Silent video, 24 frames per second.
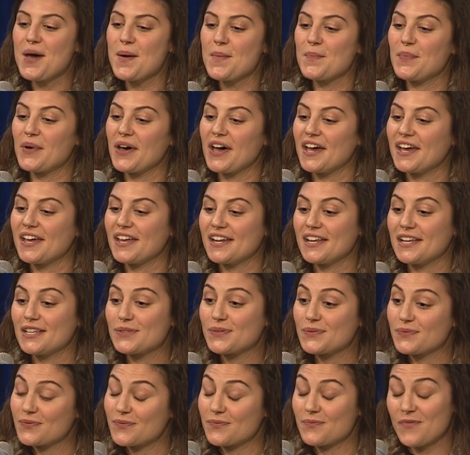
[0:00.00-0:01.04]
But
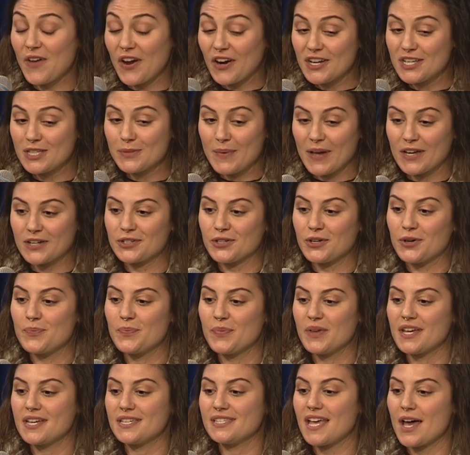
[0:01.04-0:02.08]
it's very special,
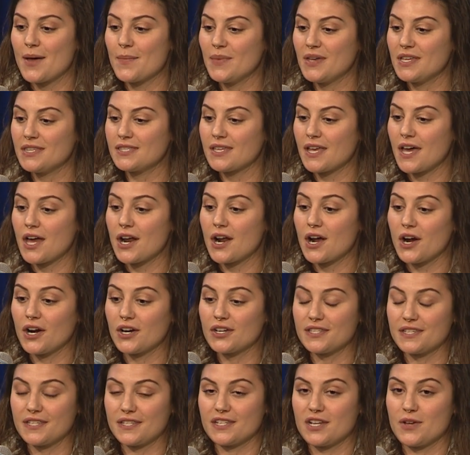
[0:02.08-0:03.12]
because that means that our
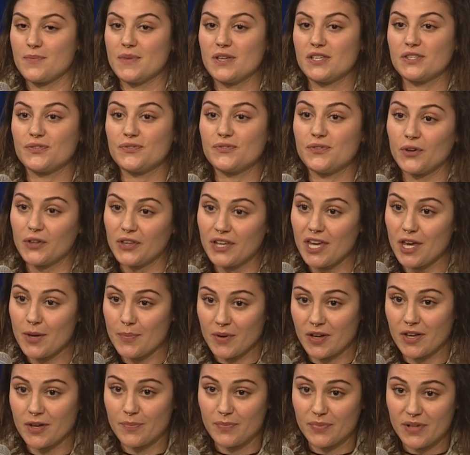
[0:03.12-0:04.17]
system is fully
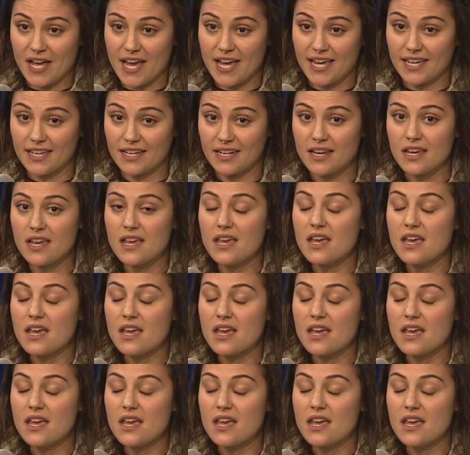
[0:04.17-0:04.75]
HIPAA compliant,